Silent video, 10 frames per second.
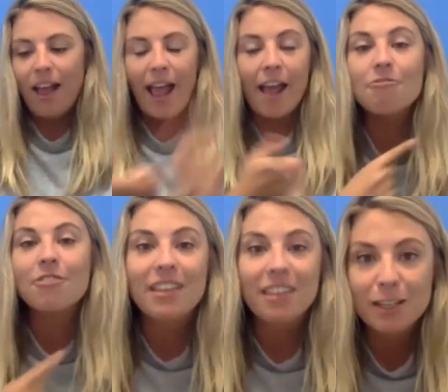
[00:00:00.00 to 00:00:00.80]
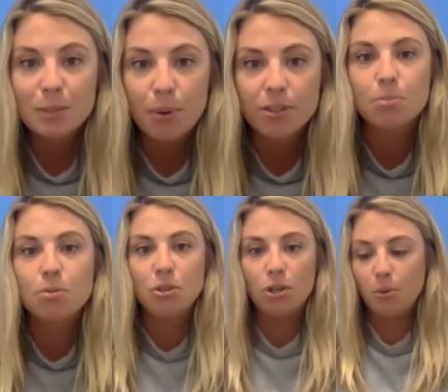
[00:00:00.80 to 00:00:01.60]
everything is possible
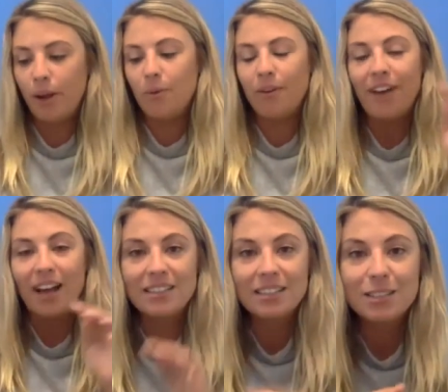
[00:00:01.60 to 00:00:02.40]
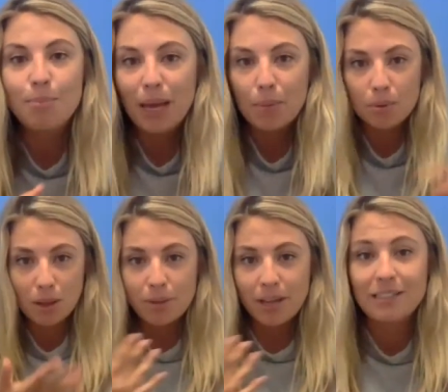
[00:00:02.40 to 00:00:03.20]
to you, where you have access to people
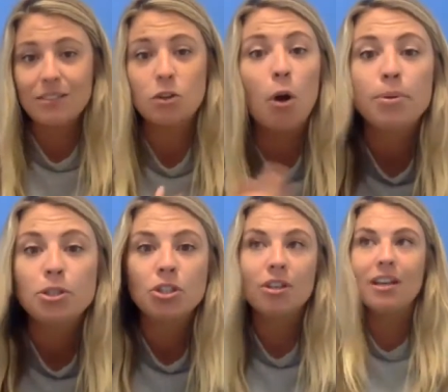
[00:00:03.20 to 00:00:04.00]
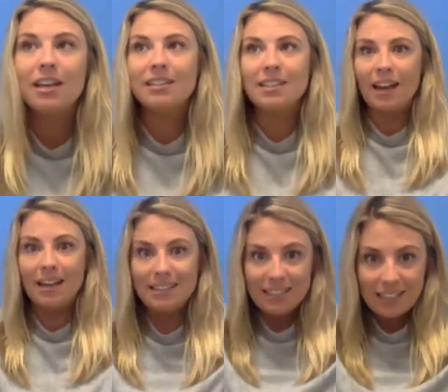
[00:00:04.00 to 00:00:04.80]
and places and opportunities and
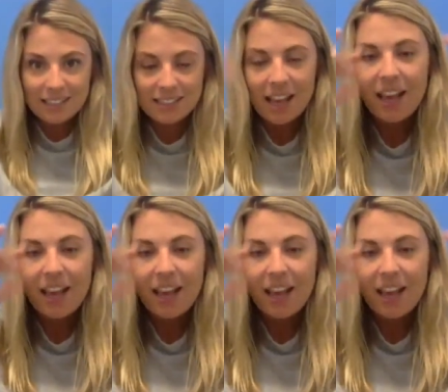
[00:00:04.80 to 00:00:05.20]
ideas